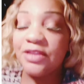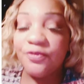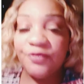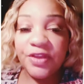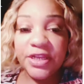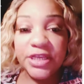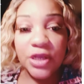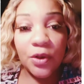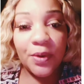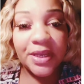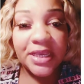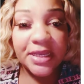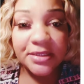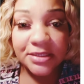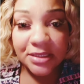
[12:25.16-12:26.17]
the video
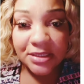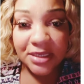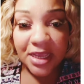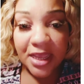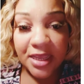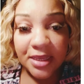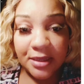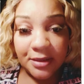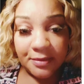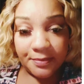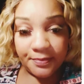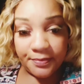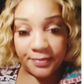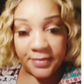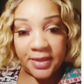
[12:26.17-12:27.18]
again today.
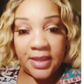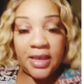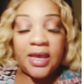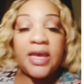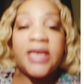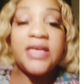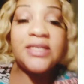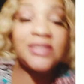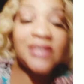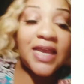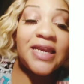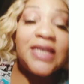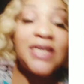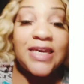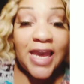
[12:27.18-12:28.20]
He's
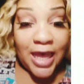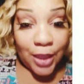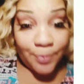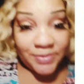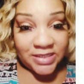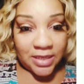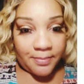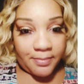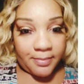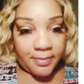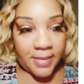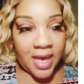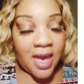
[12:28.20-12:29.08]
saying he helped him.